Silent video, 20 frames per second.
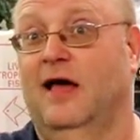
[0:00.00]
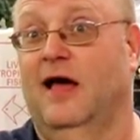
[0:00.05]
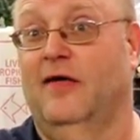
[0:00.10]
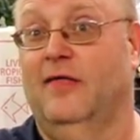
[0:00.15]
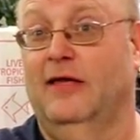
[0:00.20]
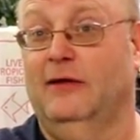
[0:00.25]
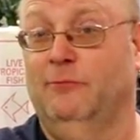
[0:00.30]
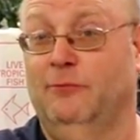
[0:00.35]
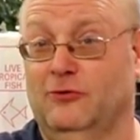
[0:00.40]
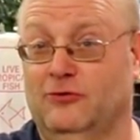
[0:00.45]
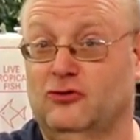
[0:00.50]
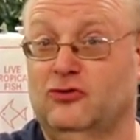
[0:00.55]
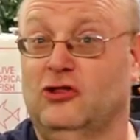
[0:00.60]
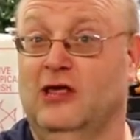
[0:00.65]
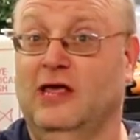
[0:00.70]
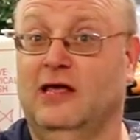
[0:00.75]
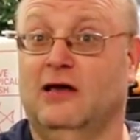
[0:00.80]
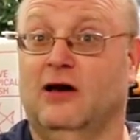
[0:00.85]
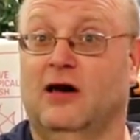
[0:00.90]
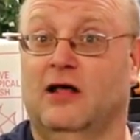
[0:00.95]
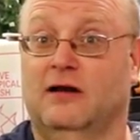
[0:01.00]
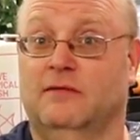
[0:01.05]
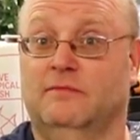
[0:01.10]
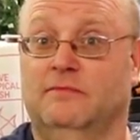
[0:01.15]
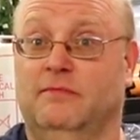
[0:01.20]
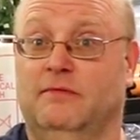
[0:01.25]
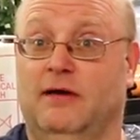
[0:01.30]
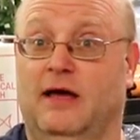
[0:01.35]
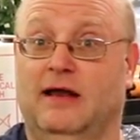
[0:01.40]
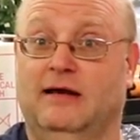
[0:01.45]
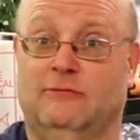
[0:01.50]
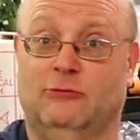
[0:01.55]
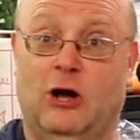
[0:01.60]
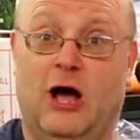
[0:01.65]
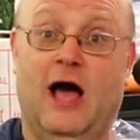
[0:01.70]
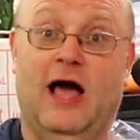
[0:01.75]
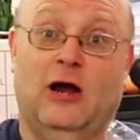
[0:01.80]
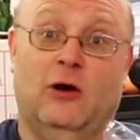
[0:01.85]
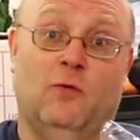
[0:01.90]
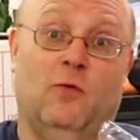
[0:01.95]
Like you put zinc on them in
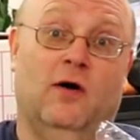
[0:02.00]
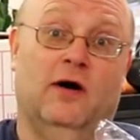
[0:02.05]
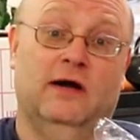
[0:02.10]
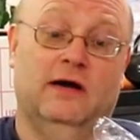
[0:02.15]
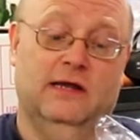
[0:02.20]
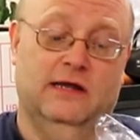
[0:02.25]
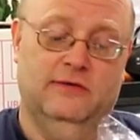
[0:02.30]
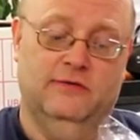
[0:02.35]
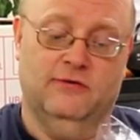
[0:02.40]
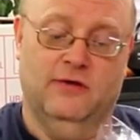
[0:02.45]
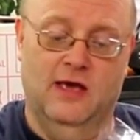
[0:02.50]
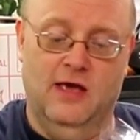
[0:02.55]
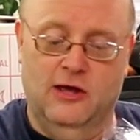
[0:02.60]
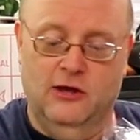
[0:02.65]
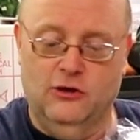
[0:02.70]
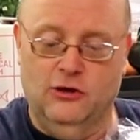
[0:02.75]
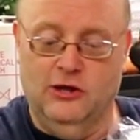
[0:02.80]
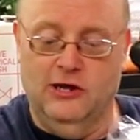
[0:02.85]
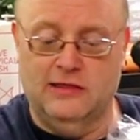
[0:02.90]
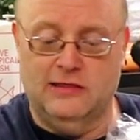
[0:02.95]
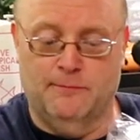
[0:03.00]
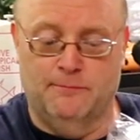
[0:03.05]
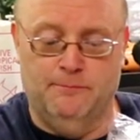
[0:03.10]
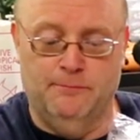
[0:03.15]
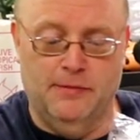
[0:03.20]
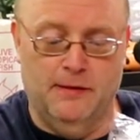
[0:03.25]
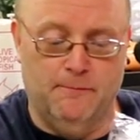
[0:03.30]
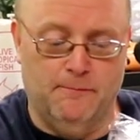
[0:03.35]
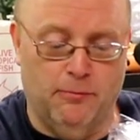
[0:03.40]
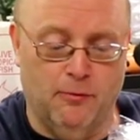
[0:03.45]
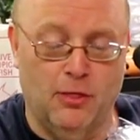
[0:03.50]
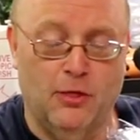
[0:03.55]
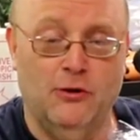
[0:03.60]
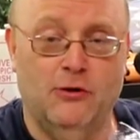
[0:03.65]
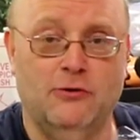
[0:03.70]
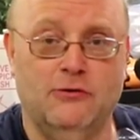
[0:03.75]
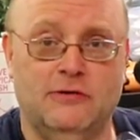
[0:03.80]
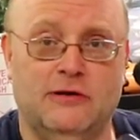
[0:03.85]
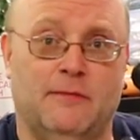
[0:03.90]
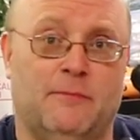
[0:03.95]
high quantities, you get the, the
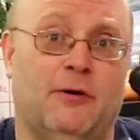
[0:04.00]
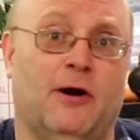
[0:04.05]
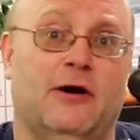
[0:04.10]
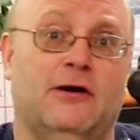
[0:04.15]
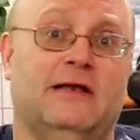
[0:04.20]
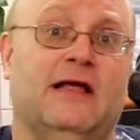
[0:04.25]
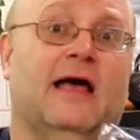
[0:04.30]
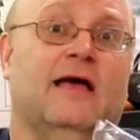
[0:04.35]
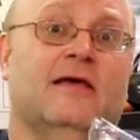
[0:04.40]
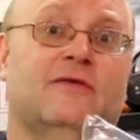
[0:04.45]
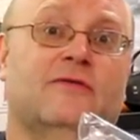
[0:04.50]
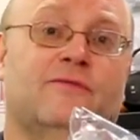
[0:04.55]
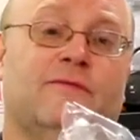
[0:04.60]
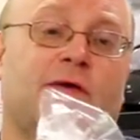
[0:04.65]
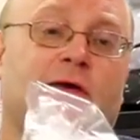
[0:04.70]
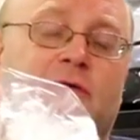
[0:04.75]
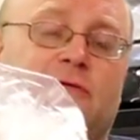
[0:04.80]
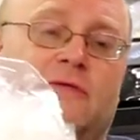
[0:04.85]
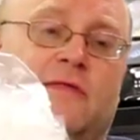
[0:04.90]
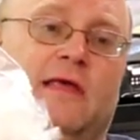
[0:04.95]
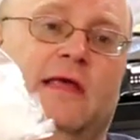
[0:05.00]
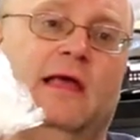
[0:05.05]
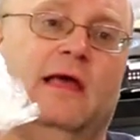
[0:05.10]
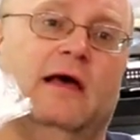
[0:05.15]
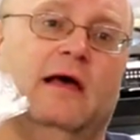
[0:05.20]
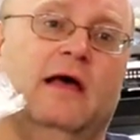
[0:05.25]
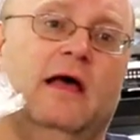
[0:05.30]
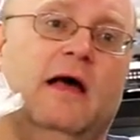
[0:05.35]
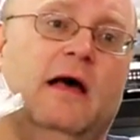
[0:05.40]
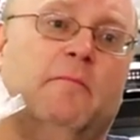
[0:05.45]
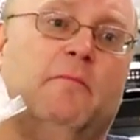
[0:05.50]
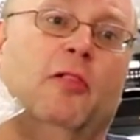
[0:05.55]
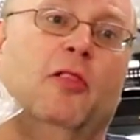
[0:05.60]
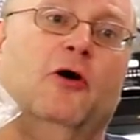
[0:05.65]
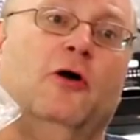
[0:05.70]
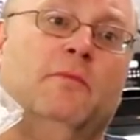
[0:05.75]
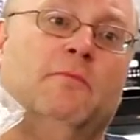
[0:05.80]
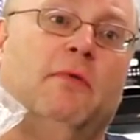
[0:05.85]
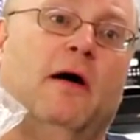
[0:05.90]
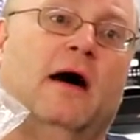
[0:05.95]
balloon, the parrotized fish, the uh,
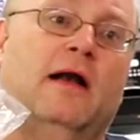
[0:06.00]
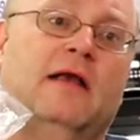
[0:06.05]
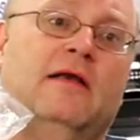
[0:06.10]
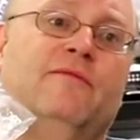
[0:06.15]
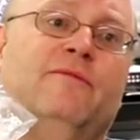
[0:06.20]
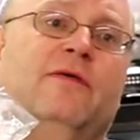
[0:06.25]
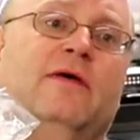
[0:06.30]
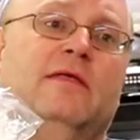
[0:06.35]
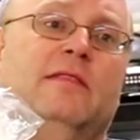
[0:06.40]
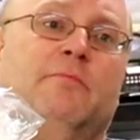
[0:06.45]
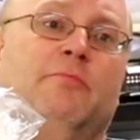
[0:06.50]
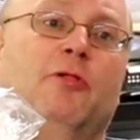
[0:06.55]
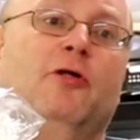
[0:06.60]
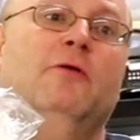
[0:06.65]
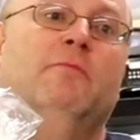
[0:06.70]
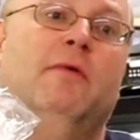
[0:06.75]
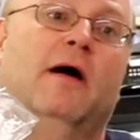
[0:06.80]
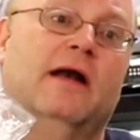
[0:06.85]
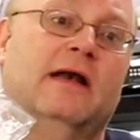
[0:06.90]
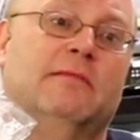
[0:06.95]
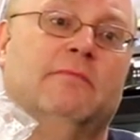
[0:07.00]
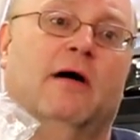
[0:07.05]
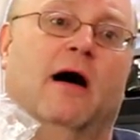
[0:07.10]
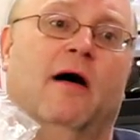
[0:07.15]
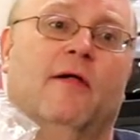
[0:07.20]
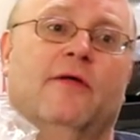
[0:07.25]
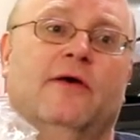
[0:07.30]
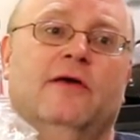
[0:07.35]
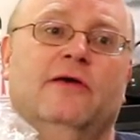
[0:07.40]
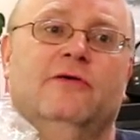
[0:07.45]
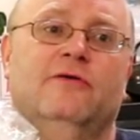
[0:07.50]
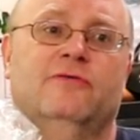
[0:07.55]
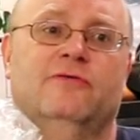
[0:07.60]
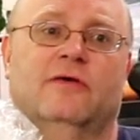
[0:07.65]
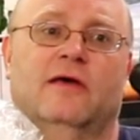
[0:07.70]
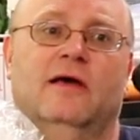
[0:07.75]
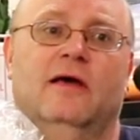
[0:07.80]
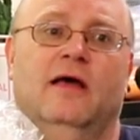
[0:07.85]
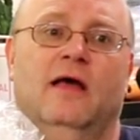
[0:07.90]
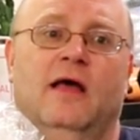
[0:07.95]
balloon-bodied fit, balloon-bodied mollies,
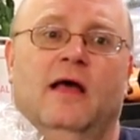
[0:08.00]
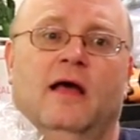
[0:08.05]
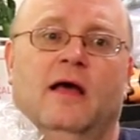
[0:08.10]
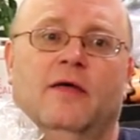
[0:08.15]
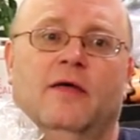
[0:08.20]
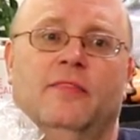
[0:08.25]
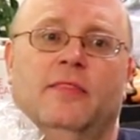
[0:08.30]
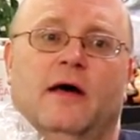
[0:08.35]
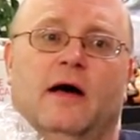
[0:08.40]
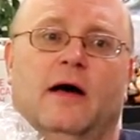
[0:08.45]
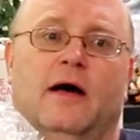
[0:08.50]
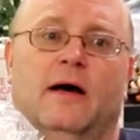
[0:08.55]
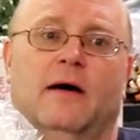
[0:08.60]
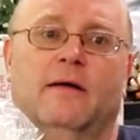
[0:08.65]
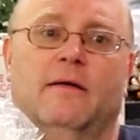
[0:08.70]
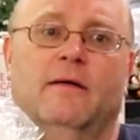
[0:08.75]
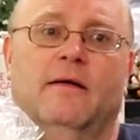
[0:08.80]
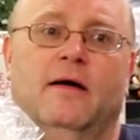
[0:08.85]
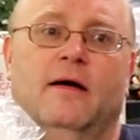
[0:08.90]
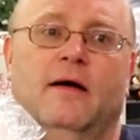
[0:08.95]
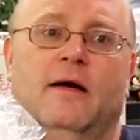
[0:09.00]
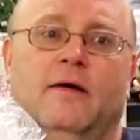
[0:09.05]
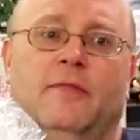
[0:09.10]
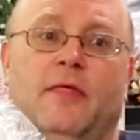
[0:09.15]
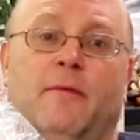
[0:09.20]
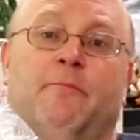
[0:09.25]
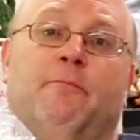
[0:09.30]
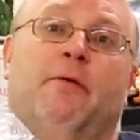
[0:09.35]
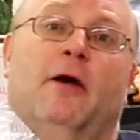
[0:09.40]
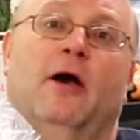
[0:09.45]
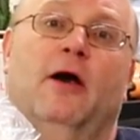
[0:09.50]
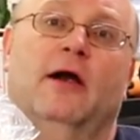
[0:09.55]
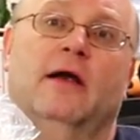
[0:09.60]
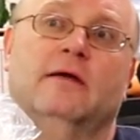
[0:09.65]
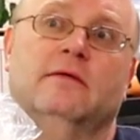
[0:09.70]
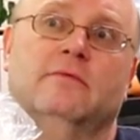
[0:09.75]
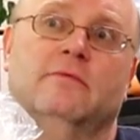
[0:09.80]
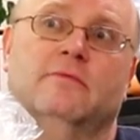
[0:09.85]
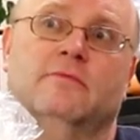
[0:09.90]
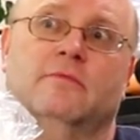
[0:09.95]
uh, the the
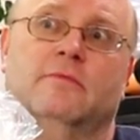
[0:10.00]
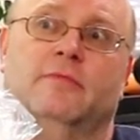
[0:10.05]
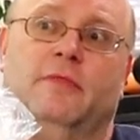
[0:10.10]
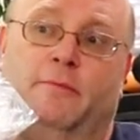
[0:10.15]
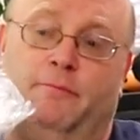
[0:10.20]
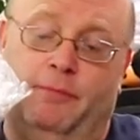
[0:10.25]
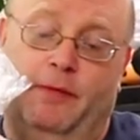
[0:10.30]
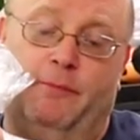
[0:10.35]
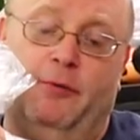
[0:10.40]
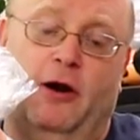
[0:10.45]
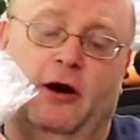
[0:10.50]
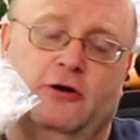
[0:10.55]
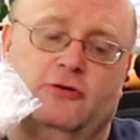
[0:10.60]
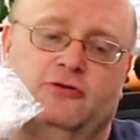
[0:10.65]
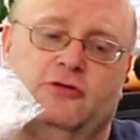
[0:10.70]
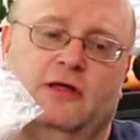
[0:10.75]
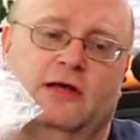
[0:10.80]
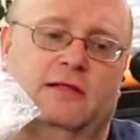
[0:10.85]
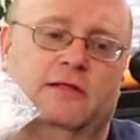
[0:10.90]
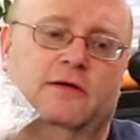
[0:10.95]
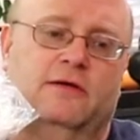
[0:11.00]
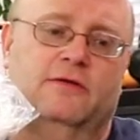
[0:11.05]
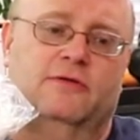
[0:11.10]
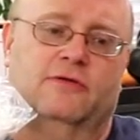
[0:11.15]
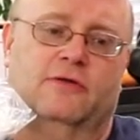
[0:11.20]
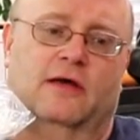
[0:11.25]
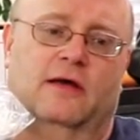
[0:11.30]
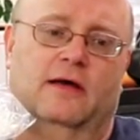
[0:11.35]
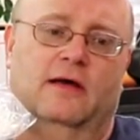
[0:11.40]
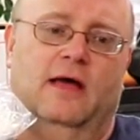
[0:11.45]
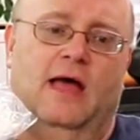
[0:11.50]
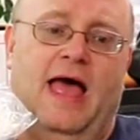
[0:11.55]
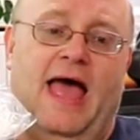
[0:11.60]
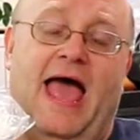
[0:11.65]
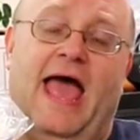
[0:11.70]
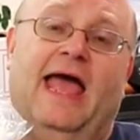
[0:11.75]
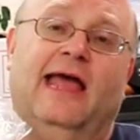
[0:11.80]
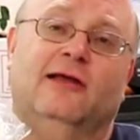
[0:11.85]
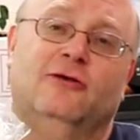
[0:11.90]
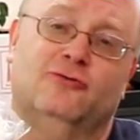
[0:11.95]
parrot, the, the parrot cichlids, the
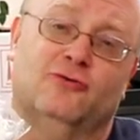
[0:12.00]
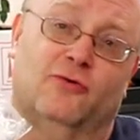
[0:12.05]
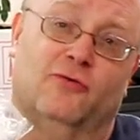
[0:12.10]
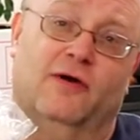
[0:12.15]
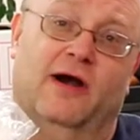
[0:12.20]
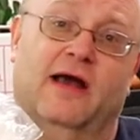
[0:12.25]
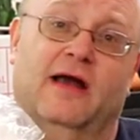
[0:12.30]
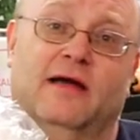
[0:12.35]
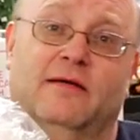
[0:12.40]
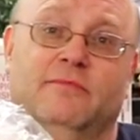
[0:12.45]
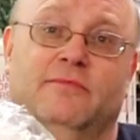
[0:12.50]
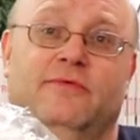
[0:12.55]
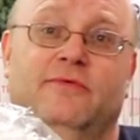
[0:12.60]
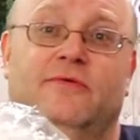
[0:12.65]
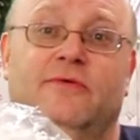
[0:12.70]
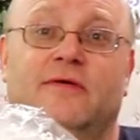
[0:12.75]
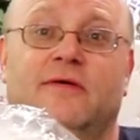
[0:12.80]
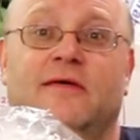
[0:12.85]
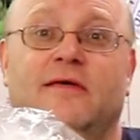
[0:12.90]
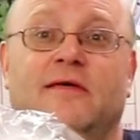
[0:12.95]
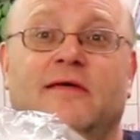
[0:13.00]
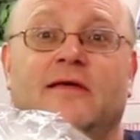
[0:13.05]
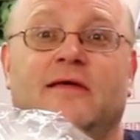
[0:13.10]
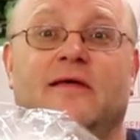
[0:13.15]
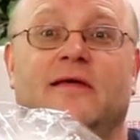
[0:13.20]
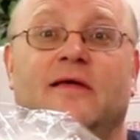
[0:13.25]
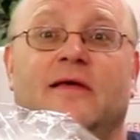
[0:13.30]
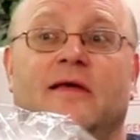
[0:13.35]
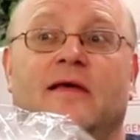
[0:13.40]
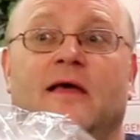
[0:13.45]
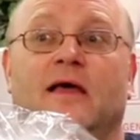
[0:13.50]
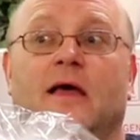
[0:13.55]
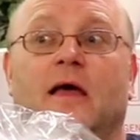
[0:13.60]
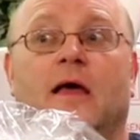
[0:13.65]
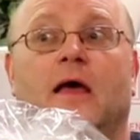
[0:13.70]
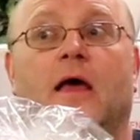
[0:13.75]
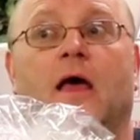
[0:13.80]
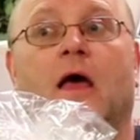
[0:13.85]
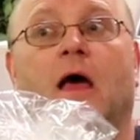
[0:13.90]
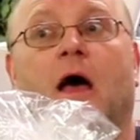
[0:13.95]
like angel rams, fancy goldfish-esque
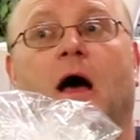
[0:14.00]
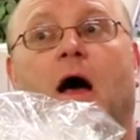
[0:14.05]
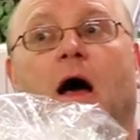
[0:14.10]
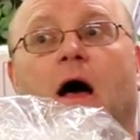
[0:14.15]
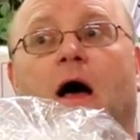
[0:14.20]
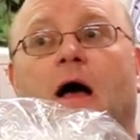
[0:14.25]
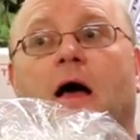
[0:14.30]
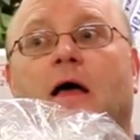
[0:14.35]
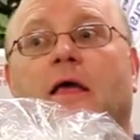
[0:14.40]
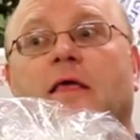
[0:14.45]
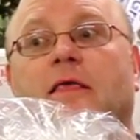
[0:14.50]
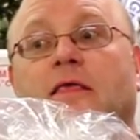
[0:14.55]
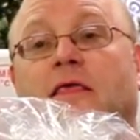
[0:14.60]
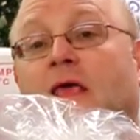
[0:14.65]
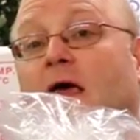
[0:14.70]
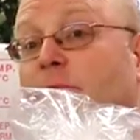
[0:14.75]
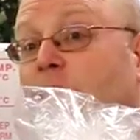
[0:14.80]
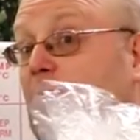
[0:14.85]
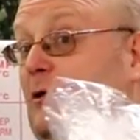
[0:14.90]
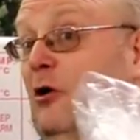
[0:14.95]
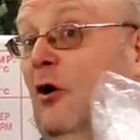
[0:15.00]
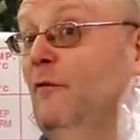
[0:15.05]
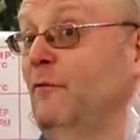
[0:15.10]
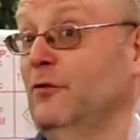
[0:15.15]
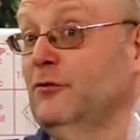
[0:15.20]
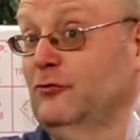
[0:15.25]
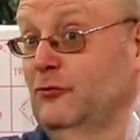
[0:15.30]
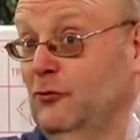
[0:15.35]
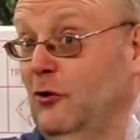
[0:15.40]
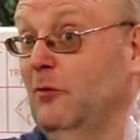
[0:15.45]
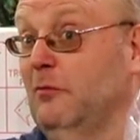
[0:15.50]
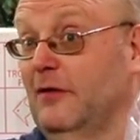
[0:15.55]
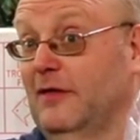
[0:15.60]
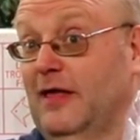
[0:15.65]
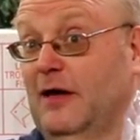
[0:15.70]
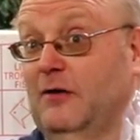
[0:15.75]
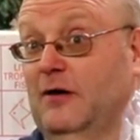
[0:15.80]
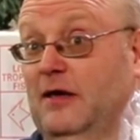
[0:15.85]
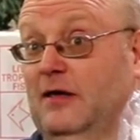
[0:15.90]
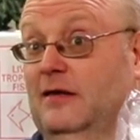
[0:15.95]
type stuff. Yeah, but the goldfish are normally
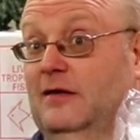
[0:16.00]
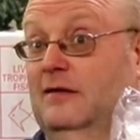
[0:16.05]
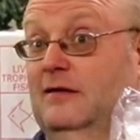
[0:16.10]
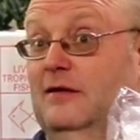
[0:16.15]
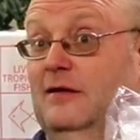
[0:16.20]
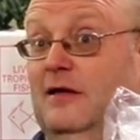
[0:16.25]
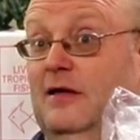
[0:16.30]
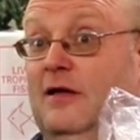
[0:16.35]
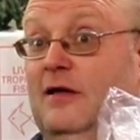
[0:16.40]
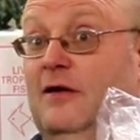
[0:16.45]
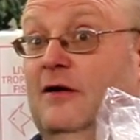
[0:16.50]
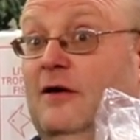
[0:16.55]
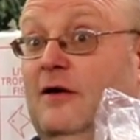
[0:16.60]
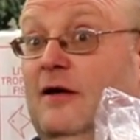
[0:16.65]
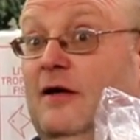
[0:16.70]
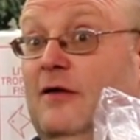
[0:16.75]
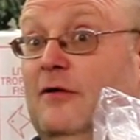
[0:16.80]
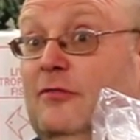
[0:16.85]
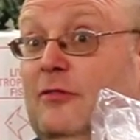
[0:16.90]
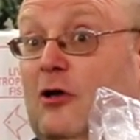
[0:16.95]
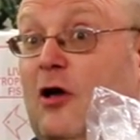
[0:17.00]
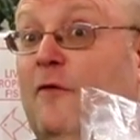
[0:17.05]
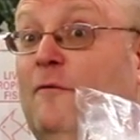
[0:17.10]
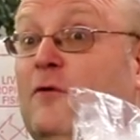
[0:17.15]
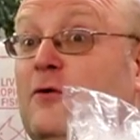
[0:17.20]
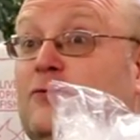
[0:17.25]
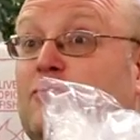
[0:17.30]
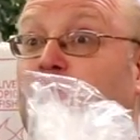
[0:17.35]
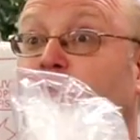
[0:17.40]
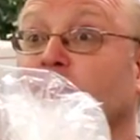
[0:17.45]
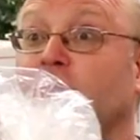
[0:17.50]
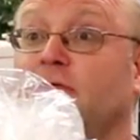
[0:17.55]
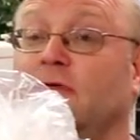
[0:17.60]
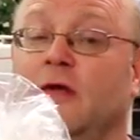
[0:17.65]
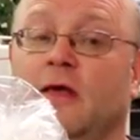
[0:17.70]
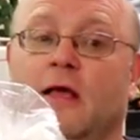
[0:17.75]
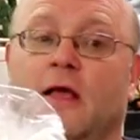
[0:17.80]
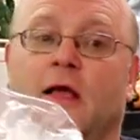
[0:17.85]
that way. Oh, the goldfish are just